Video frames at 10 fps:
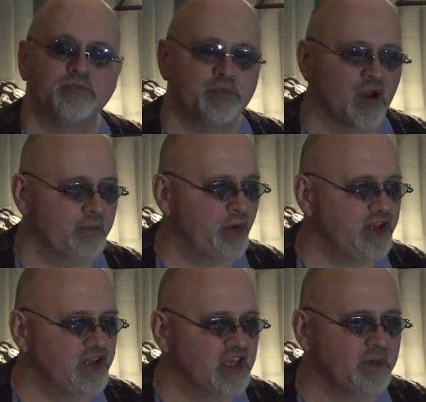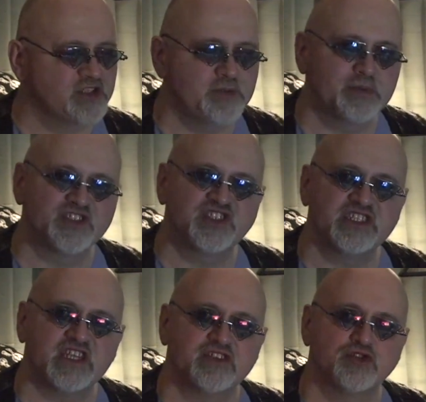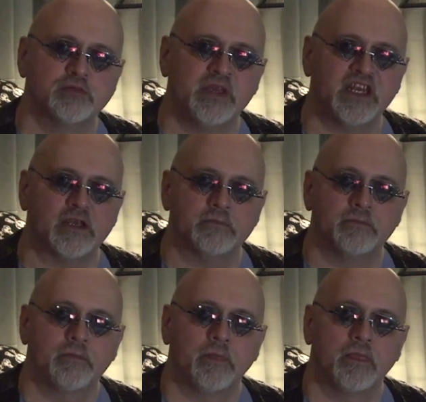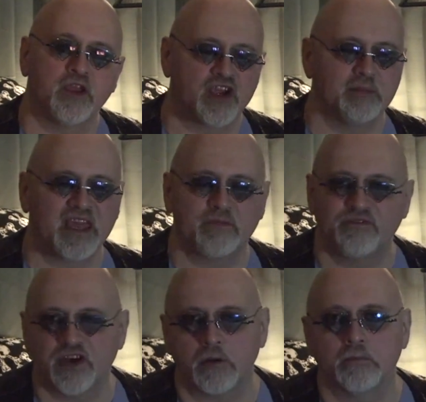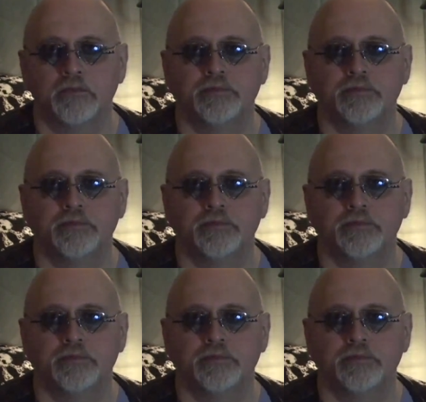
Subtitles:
Whatever point you get a bunch of people to sit down to a meeting. You're going to make a film.